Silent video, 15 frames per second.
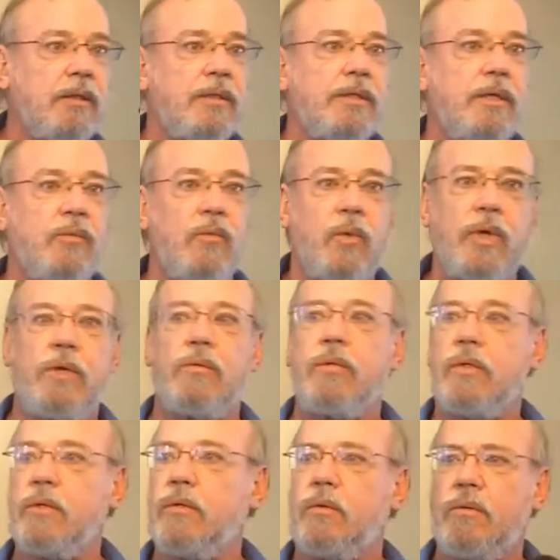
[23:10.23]
It said, what
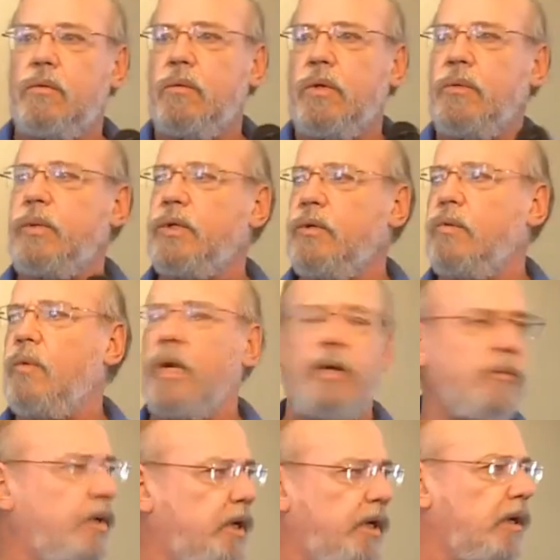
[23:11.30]
do we do?
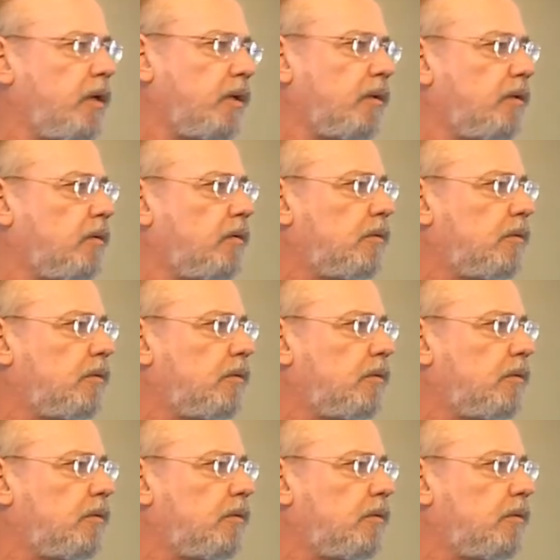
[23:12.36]
Why are we here?